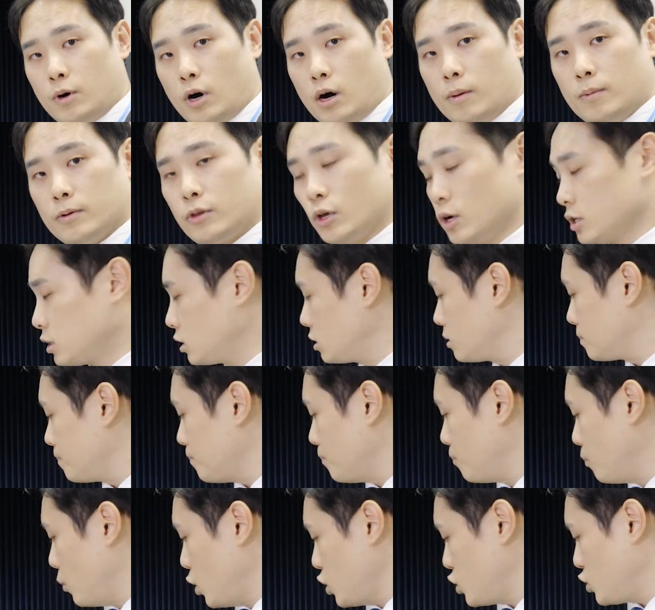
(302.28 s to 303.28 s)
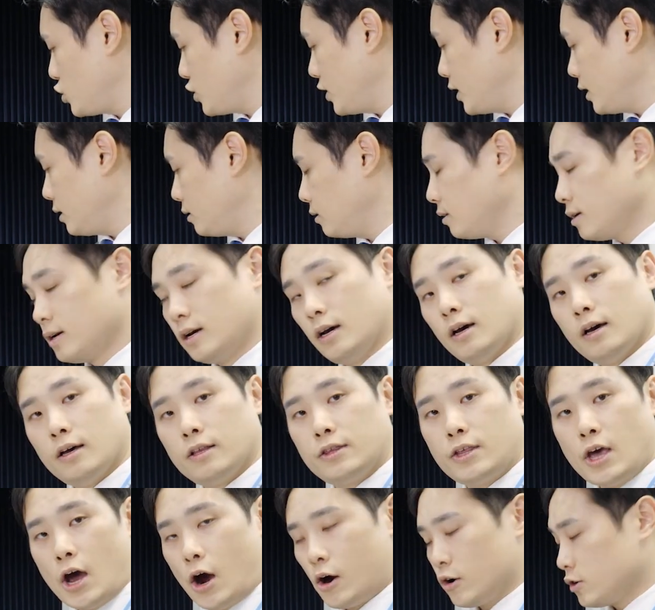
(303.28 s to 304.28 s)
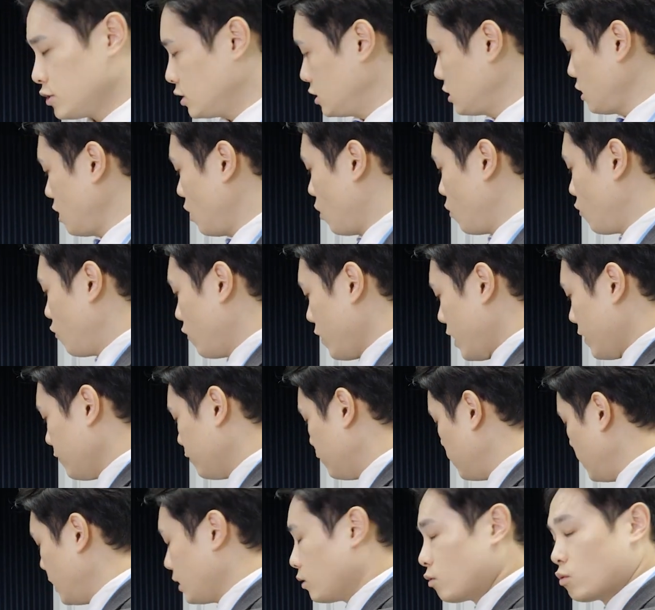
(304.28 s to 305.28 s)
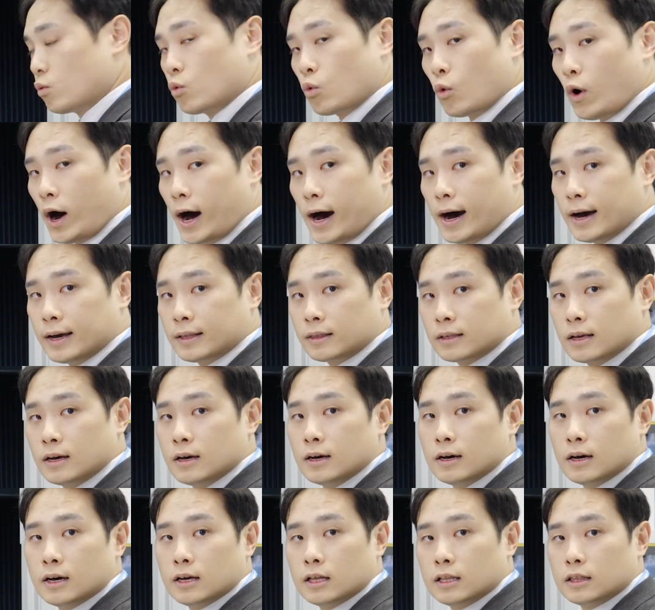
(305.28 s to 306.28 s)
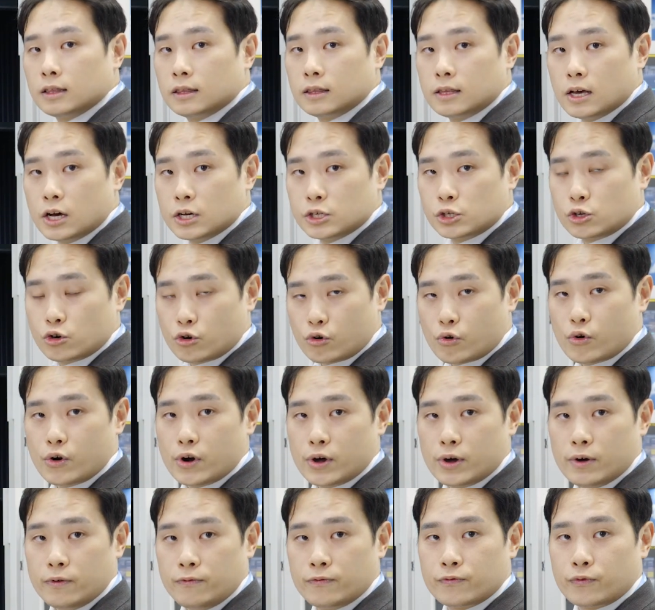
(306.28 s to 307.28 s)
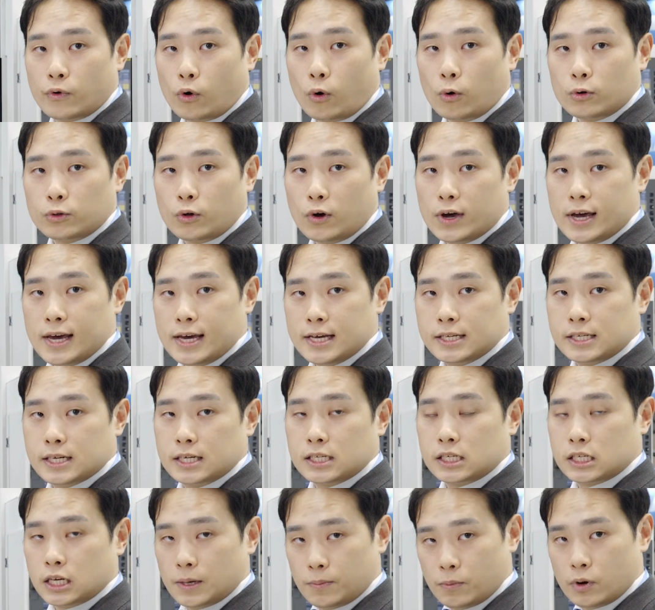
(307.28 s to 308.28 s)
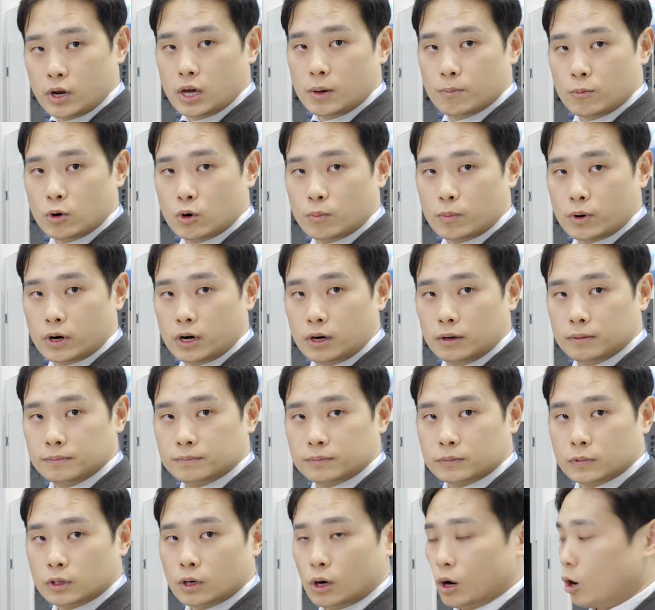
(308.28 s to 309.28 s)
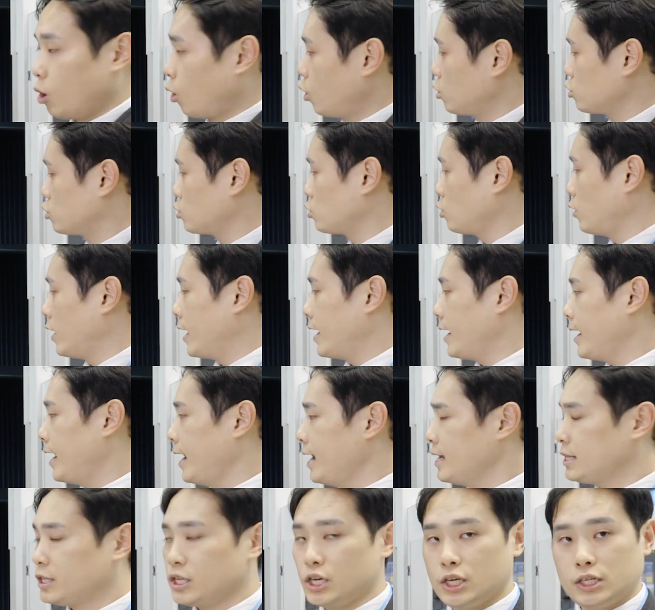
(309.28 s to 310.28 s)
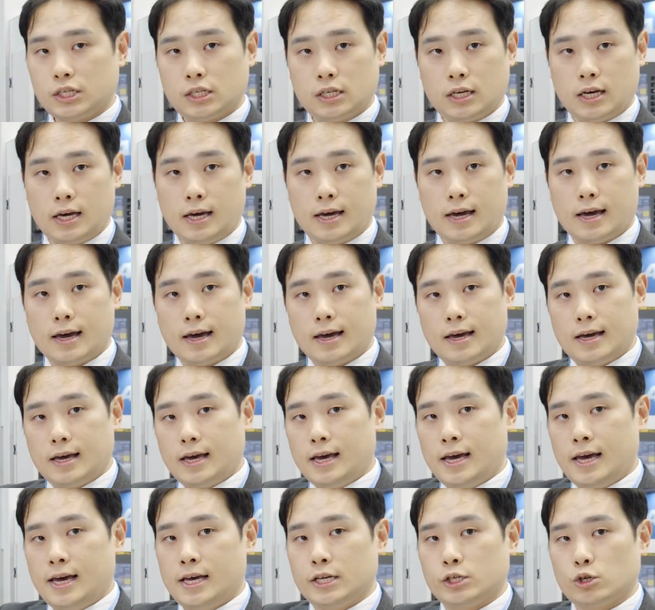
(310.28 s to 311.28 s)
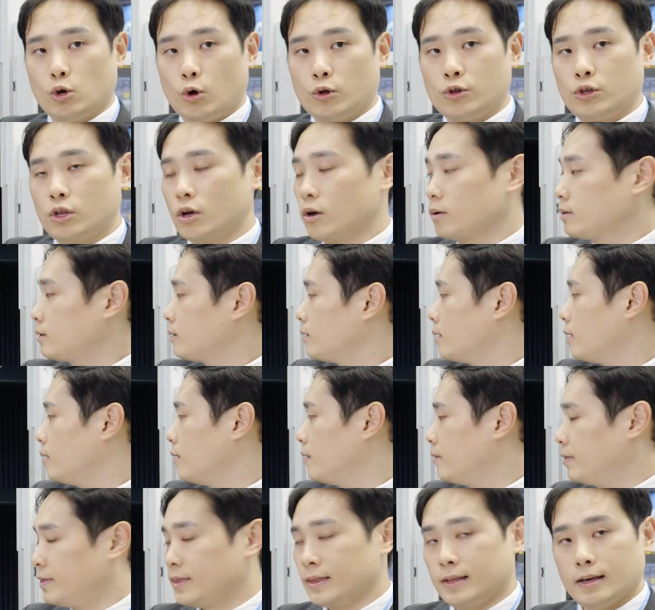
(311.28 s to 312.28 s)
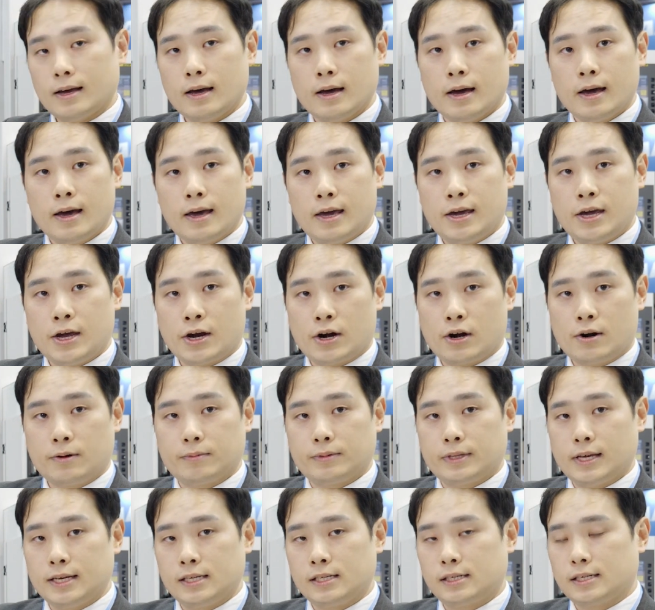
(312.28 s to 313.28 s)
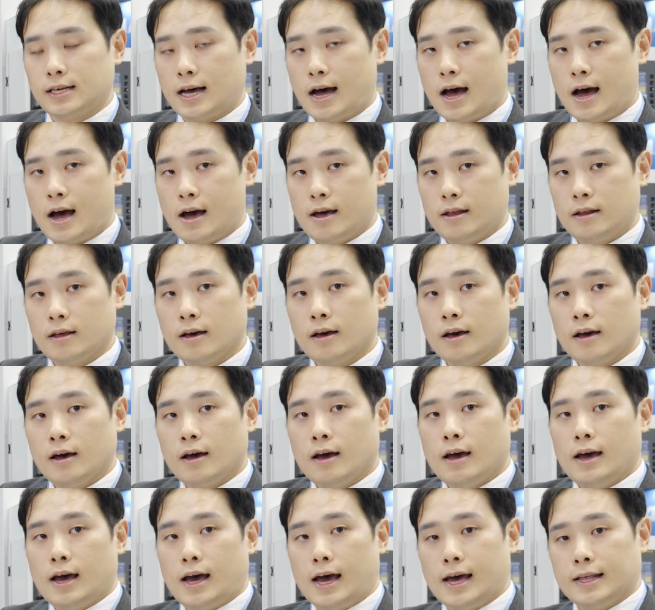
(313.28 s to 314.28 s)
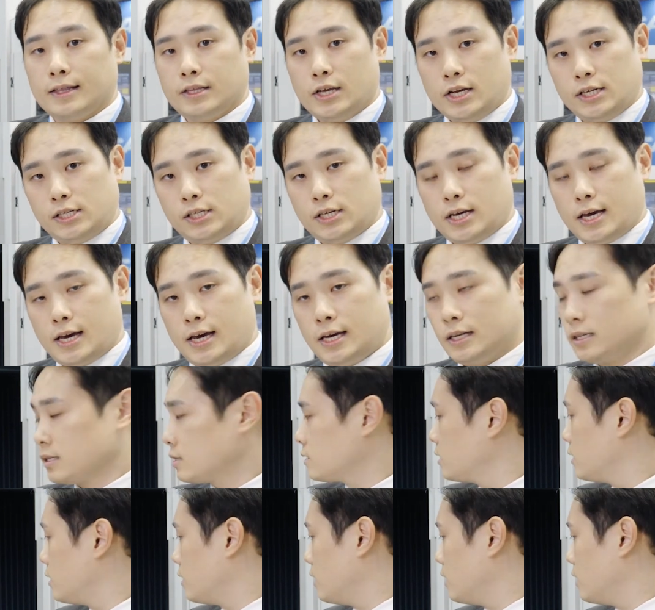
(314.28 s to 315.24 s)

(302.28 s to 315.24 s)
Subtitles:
of the machine, there is the left and right the screw for the easy chip remover. Also, ATC is on the here this side, and this is